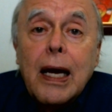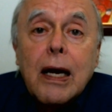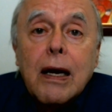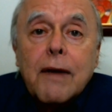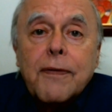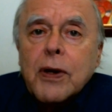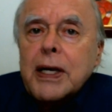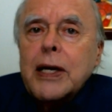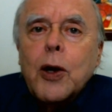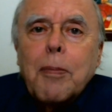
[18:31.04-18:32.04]
if you're
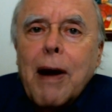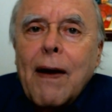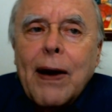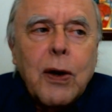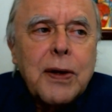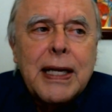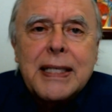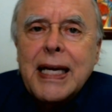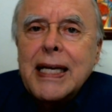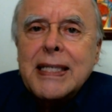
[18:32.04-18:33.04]
looking at El Barrio and they
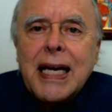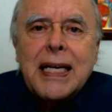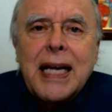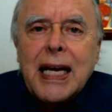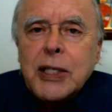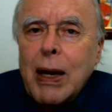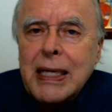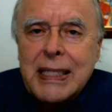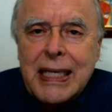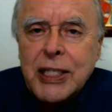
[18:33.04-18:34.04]
say it's on
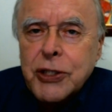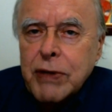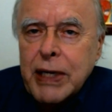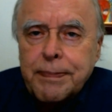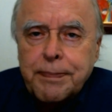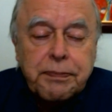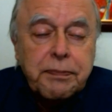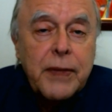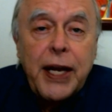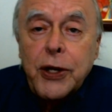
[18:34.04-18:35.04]
XYZ Street,
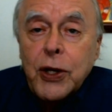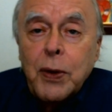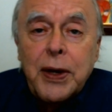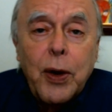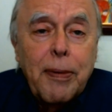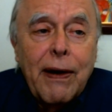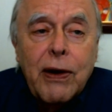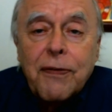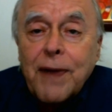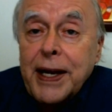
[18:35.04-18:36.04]
then you go into El
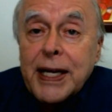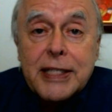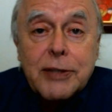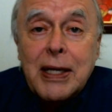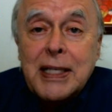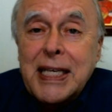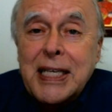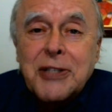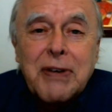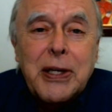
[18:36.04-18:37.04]
Barrio, find
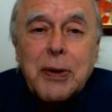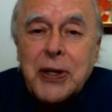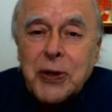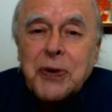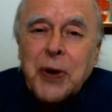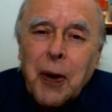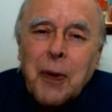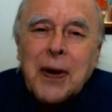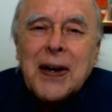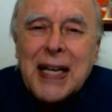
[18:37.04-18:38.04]
XYZ Street, you know
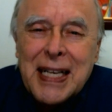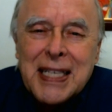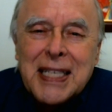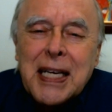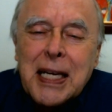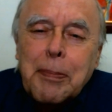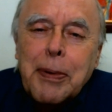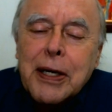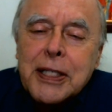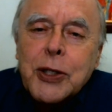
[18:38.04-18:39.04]
where it is in
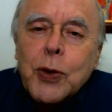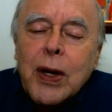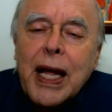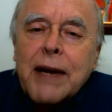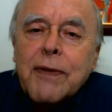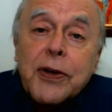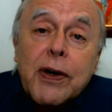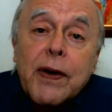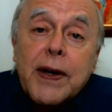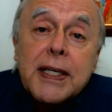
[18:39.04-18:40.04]
comparison to a lot of other
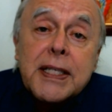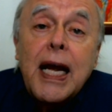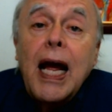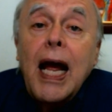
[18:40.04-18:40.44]
areas.